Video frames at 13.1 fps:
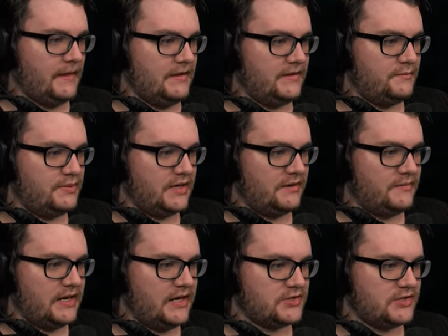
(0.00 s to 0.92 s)
The button
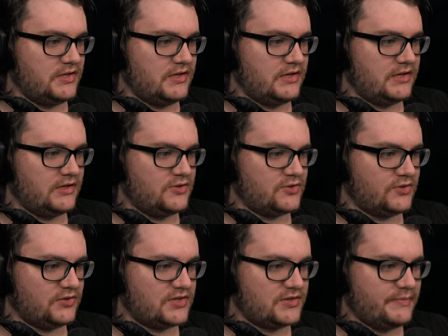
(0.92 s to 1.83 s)
mash and then the
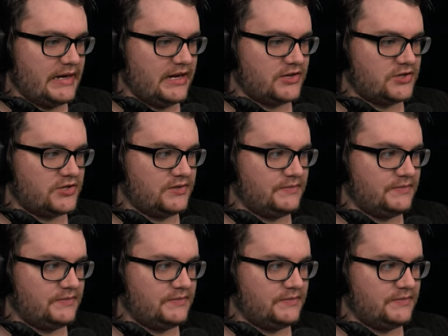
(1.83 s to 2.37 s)
controller smash.